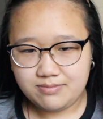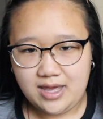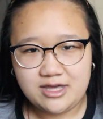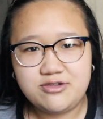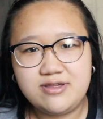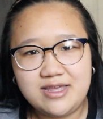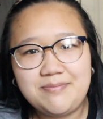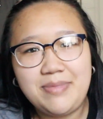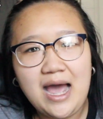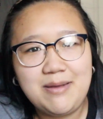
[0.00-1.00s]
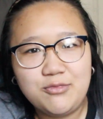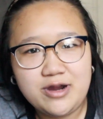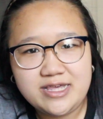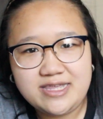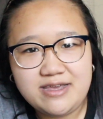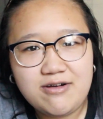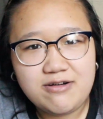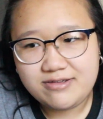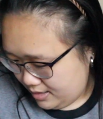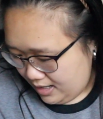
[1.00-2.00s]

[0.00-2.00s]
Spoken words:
actually buy more SD cards.